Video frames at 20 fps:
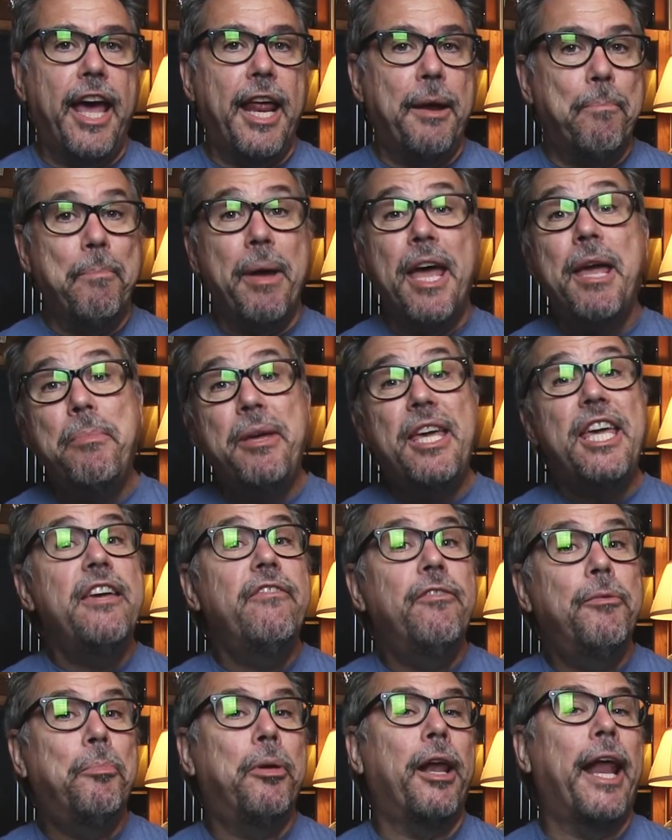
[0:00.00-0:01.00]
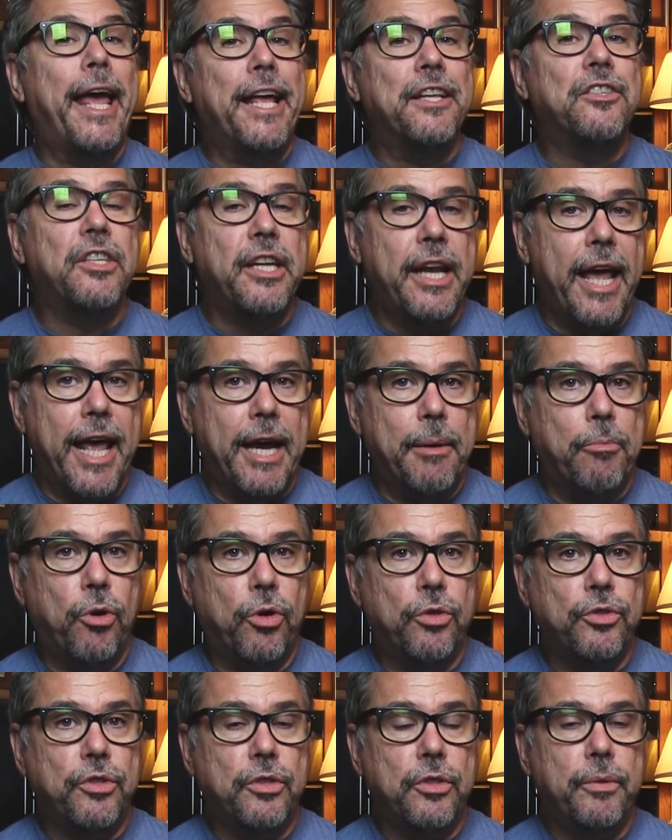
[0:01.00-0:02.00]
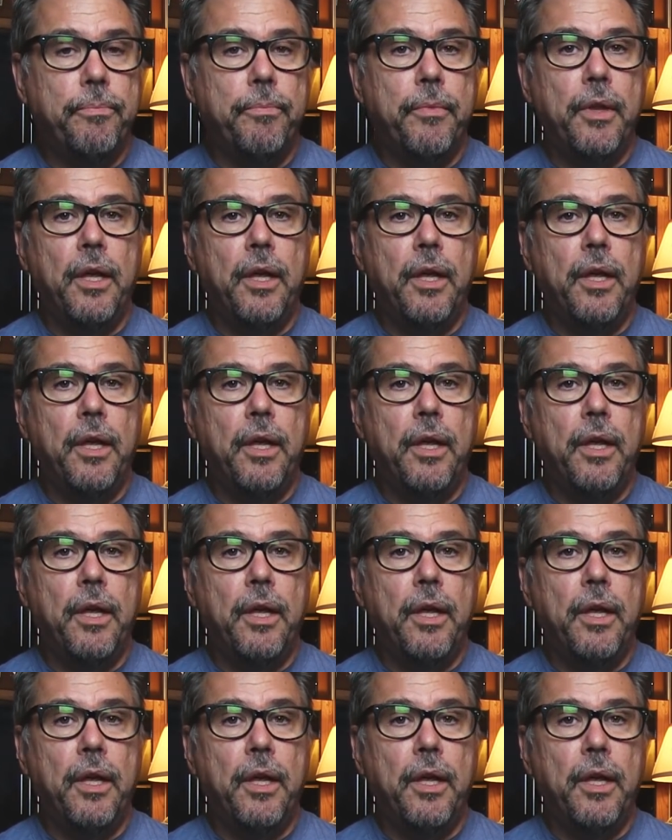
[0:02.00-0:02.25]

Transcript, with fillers: and maybe even plants and animals.